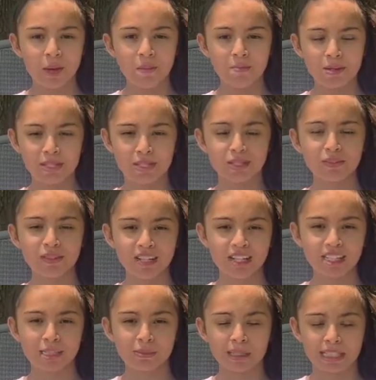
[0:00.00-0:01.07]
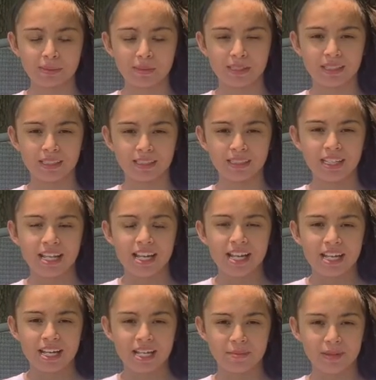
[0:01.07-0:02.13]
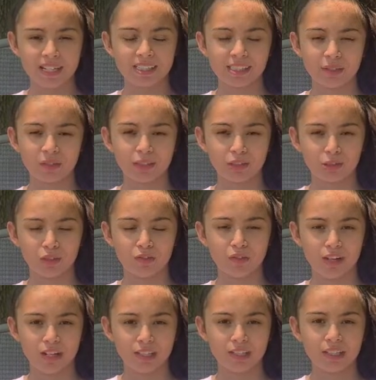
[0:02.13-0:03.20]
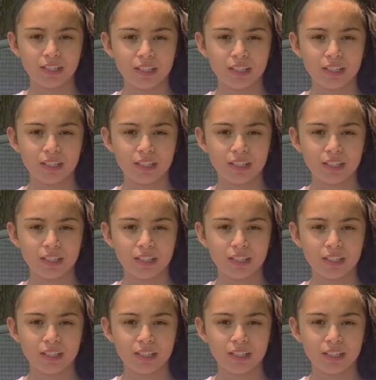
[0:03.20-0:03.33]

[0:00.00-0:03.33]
Mr. V is the best because he makes going to school fun.